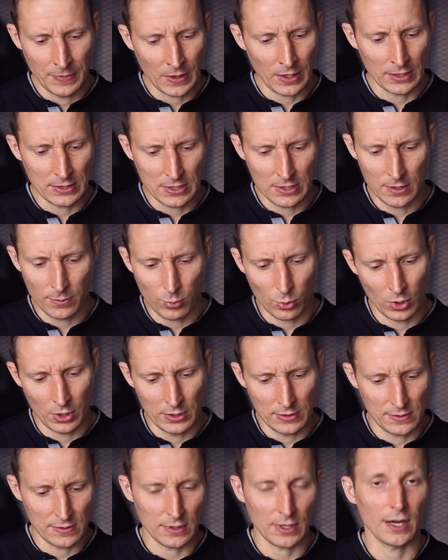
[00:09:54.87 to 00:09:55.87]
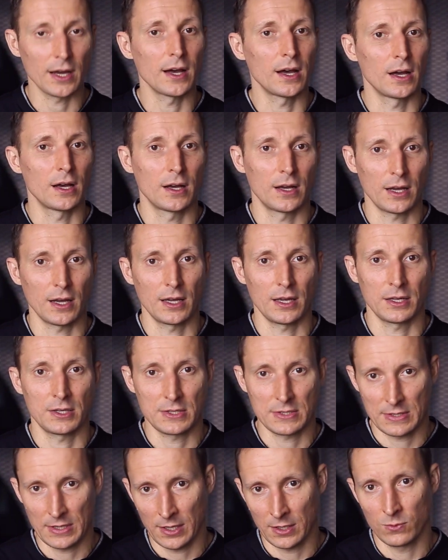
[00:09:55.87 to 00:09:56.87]
I see the point, I
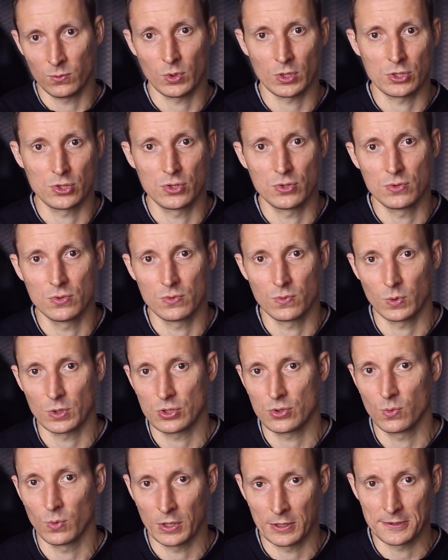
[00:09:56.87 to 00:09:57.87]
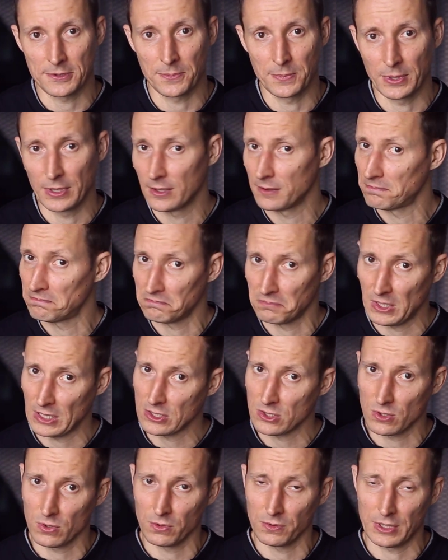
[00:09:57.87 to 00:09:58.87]
understand what you want to build,
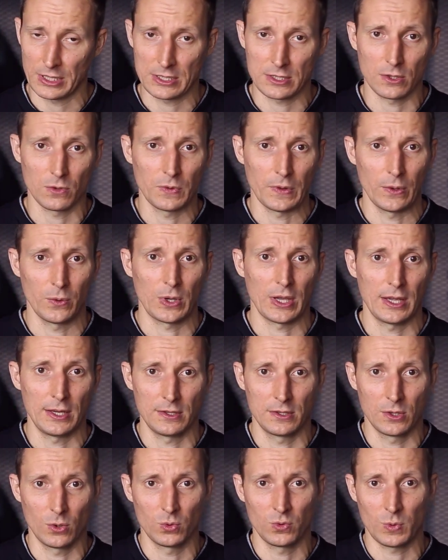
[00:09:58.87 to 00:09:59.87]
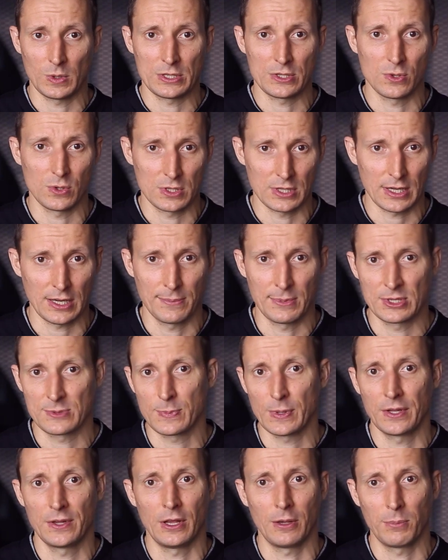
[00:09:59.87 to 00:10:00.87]
that's cool, that's totally okay, don't waste your time
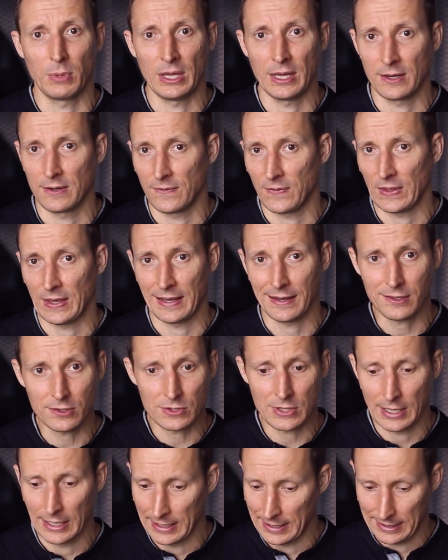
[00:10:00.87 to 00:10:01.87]
explaining me anything else.